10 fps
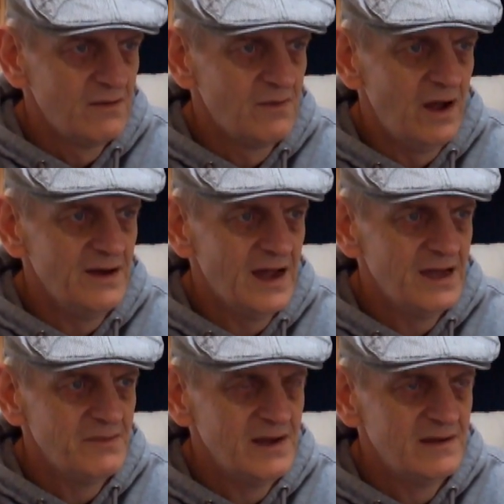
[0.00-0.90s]
what a
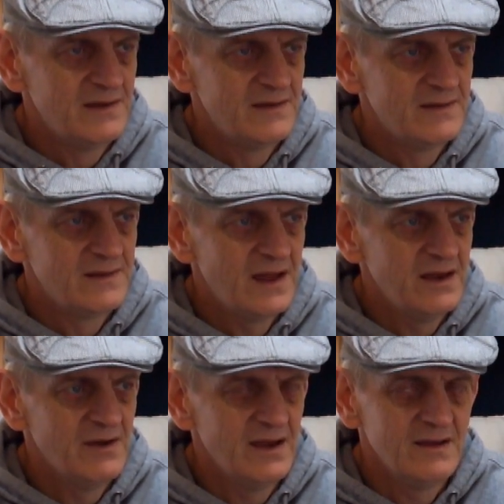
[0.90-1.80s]
nightmare.
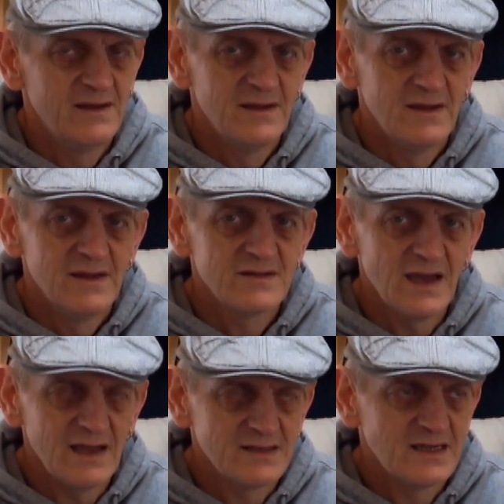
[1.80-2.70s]
Anyway,
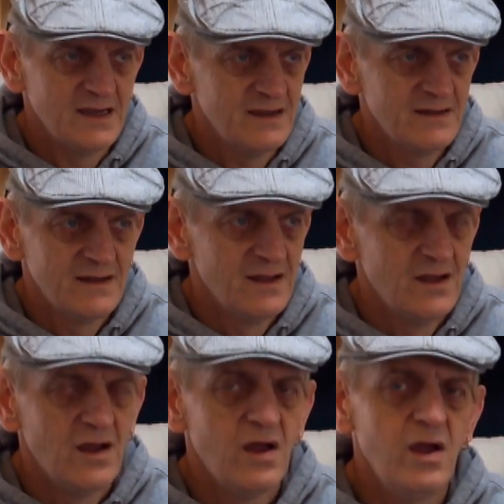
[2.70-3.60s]
sciatica.
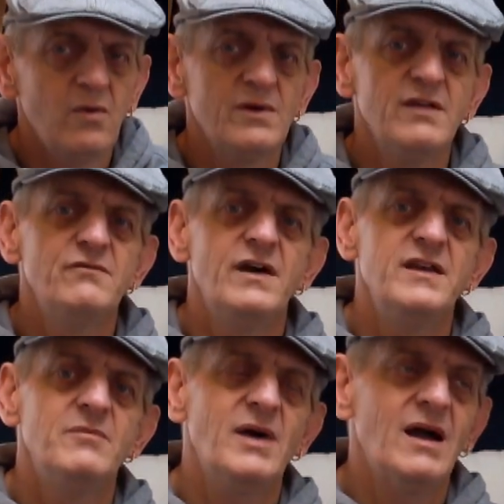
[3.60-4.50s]
Who would
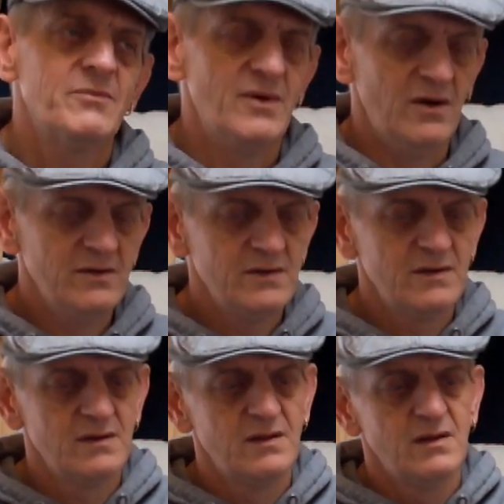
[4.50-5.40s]
invent a backbone
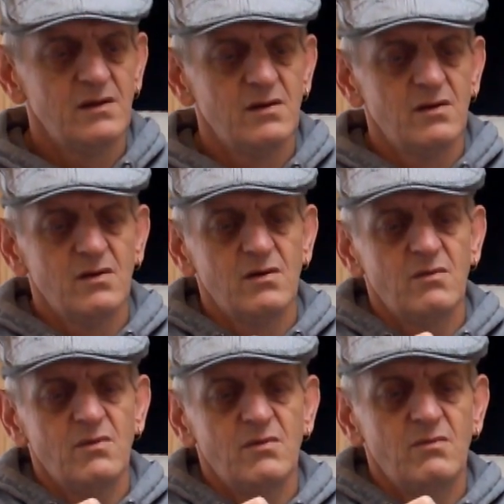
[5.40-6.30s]

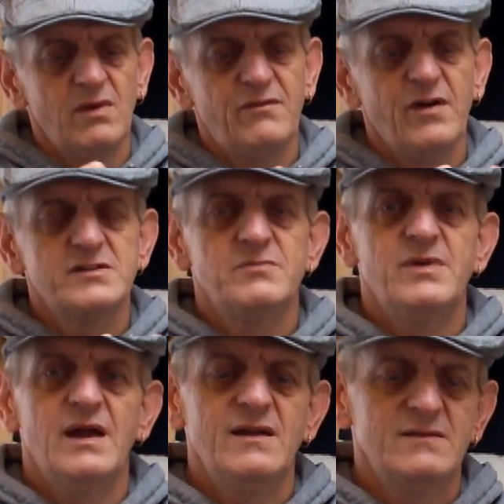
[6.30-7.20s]
with
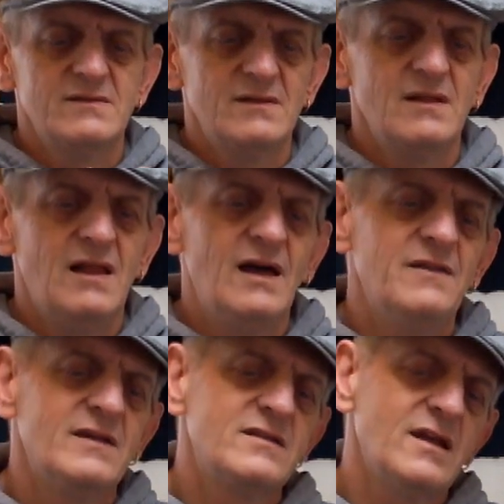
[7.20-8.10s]
vertebrae like
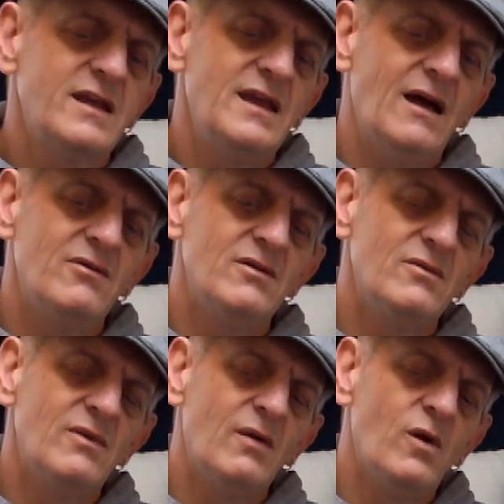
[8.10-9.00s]
this sticking
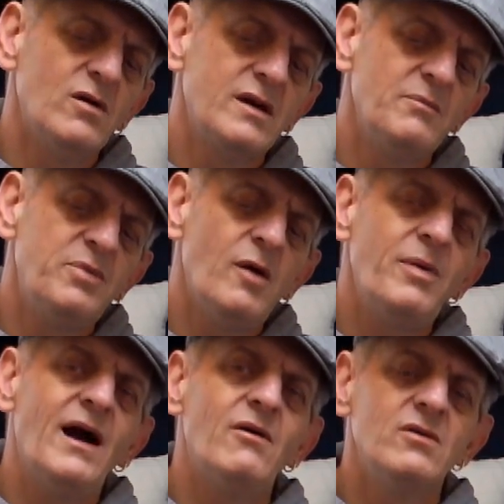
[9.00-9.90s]
out, where one can
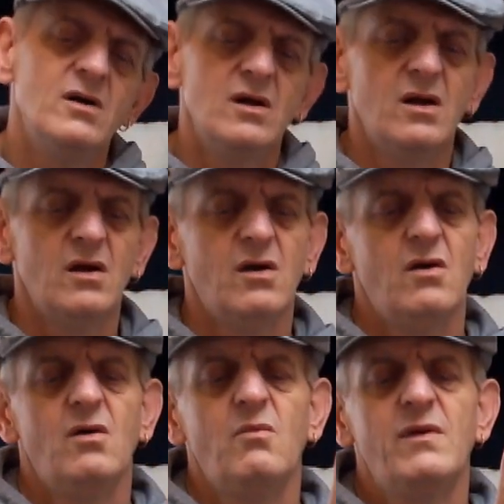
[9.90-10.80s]
pop out
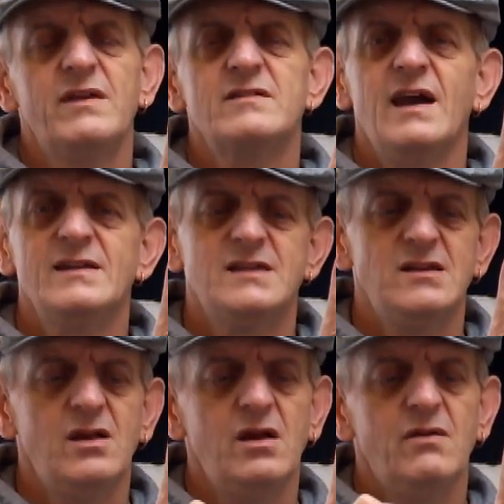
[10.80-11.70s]
with a sciatic
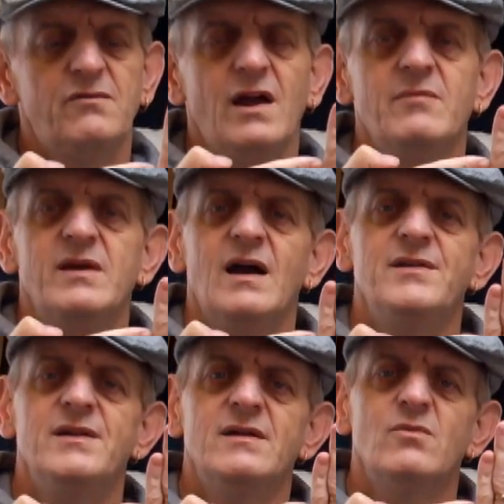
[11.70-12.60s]
nerve right
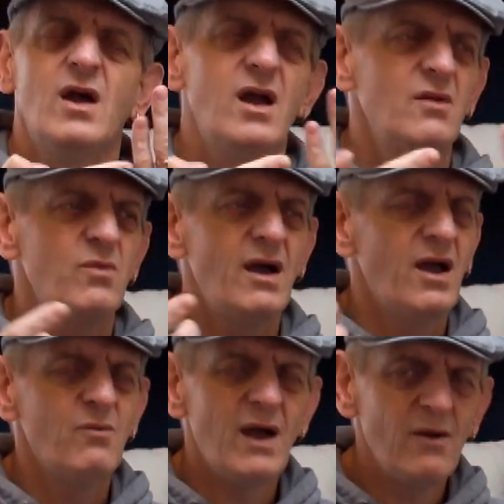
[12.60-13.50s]
behind it?
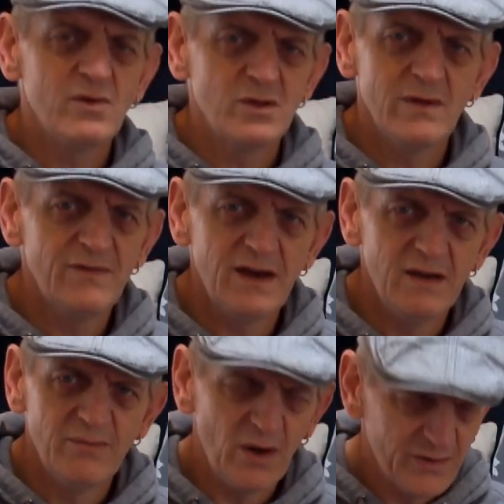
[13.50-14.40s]
Why would you invent
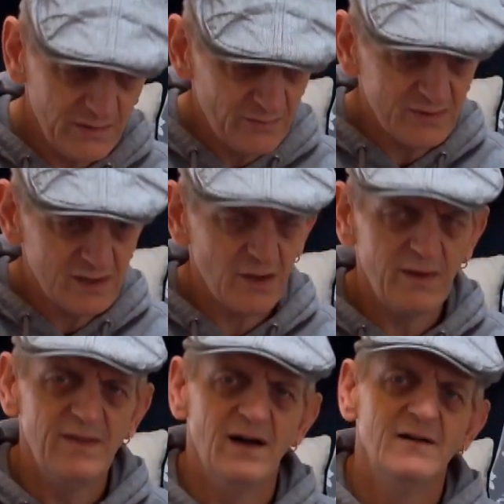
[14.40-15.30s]
a body
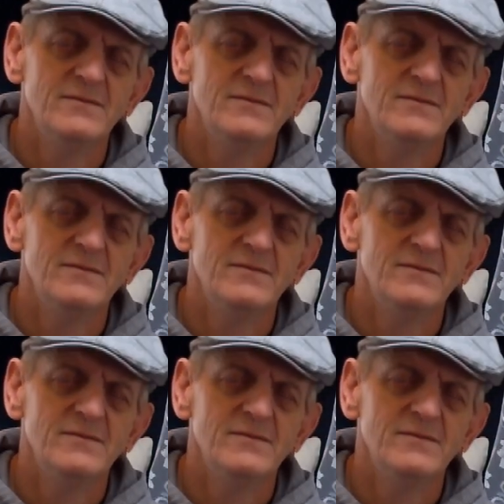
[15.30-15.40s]
doing that?